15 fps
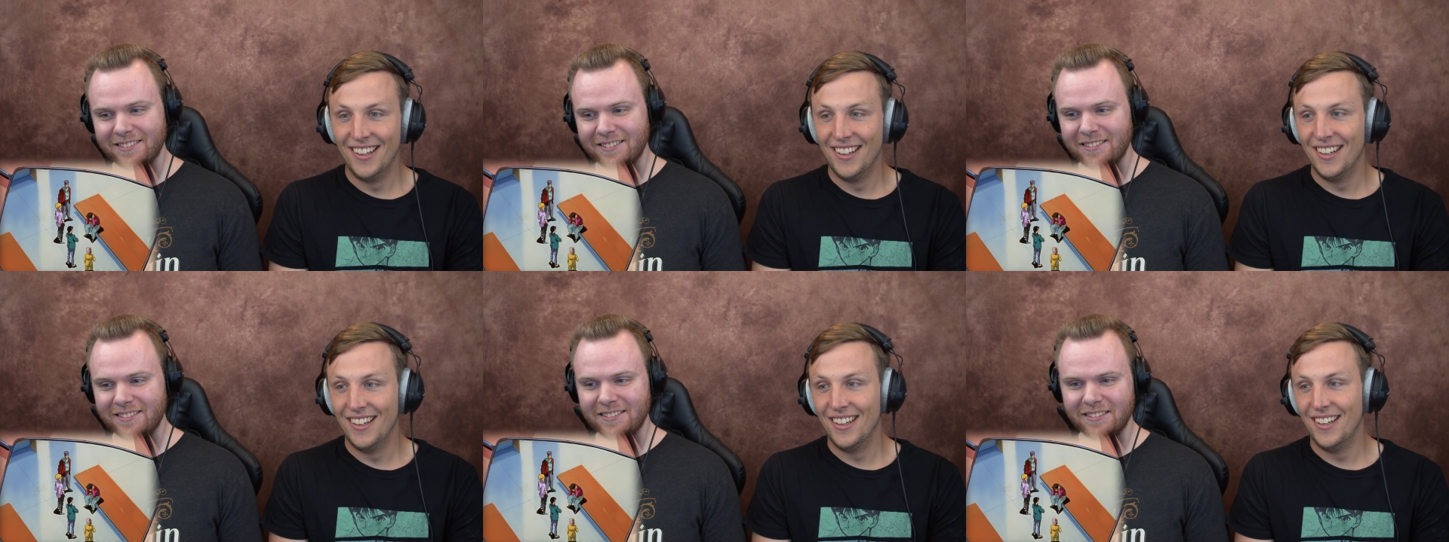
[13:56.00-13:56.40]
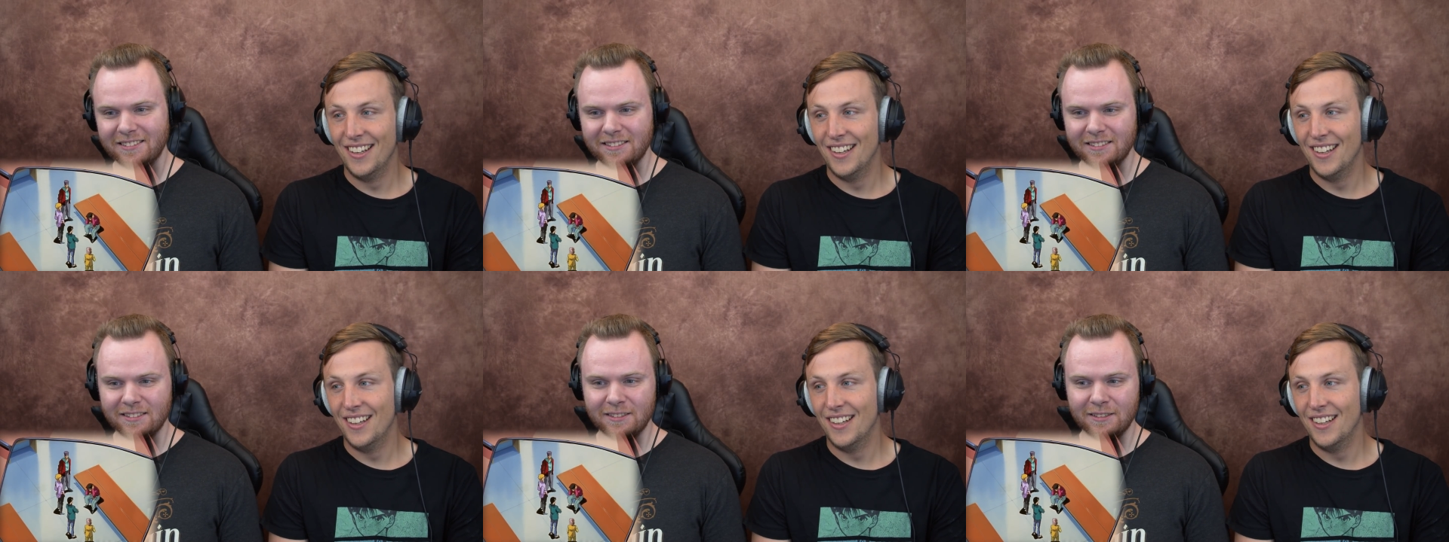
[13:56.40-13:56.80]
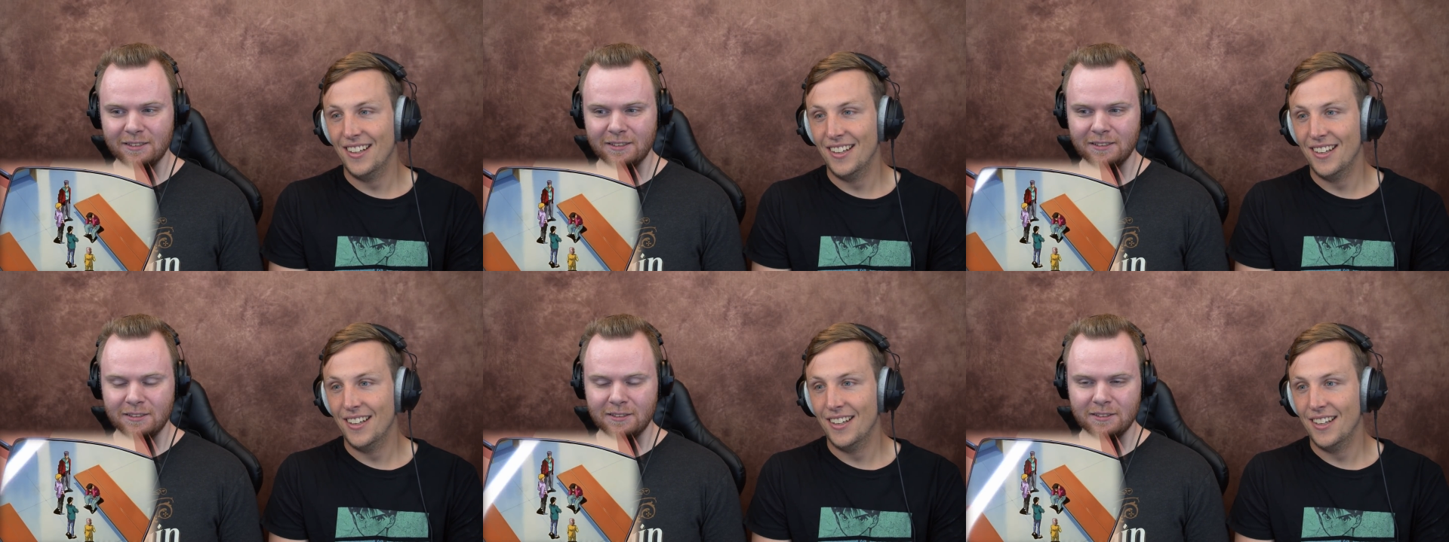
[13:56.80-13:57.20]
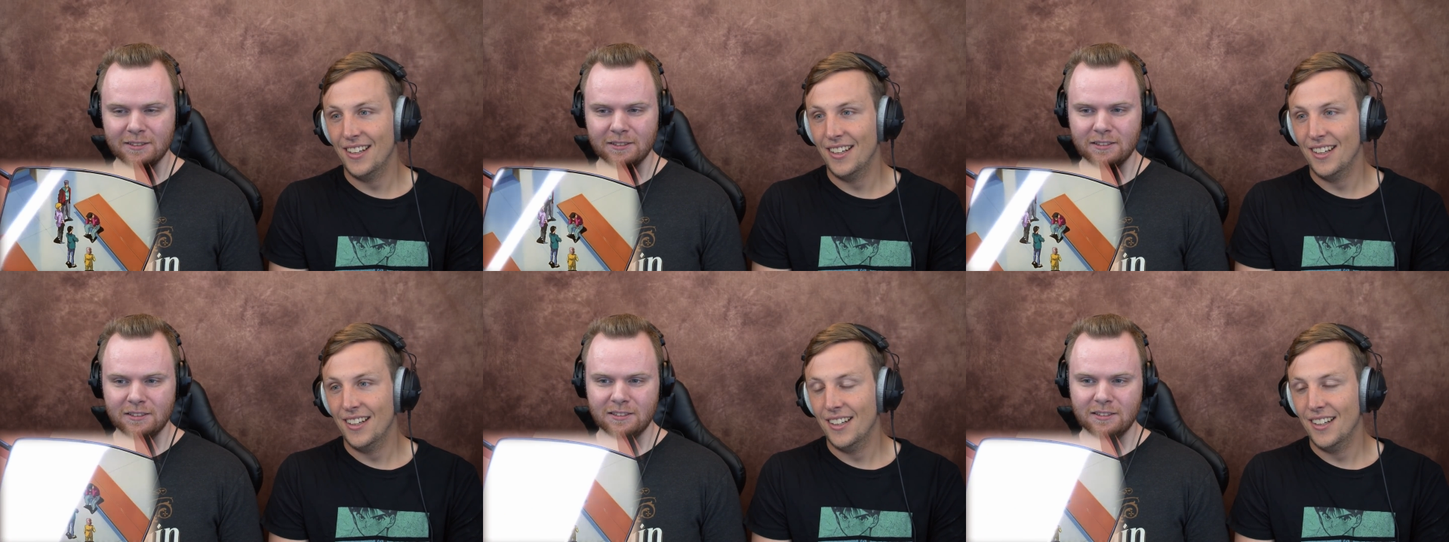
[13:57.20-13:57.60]

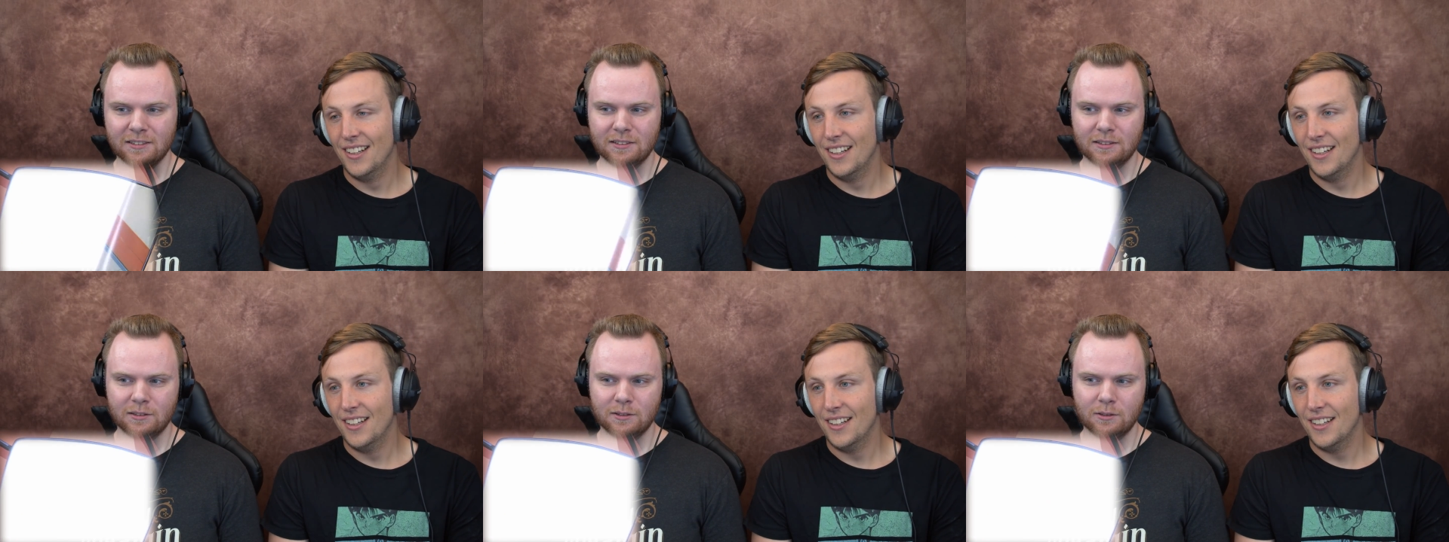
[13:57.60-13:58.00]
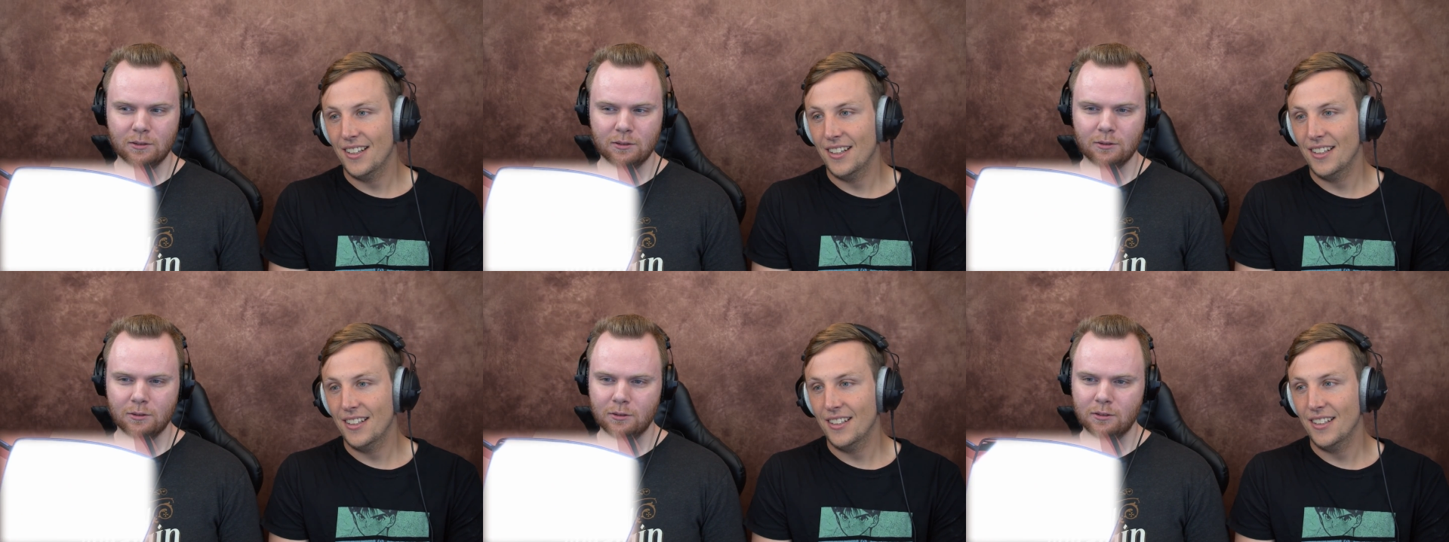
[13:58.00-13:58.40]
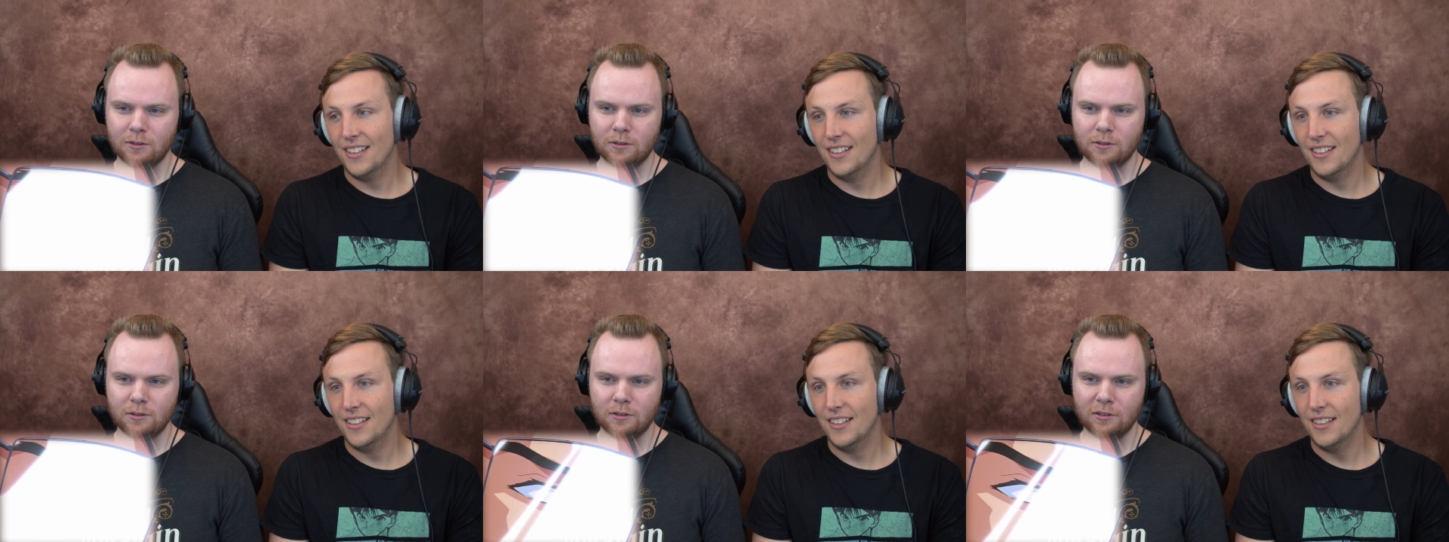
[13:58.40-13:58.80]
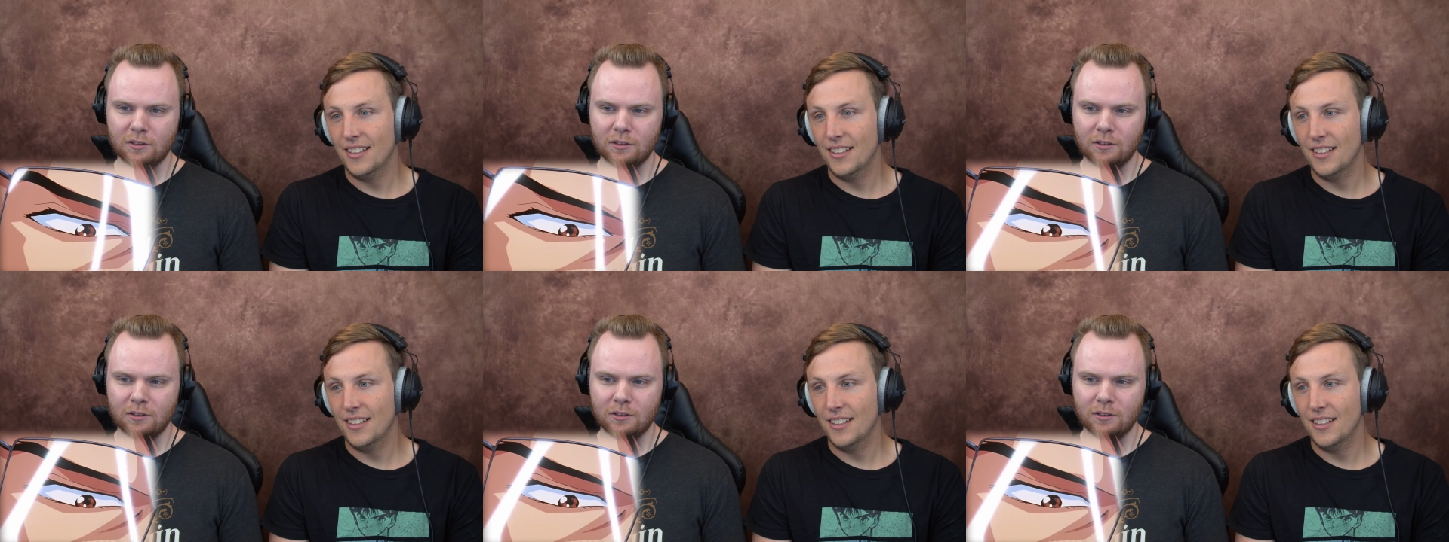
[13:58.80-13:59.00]
Nothing is said.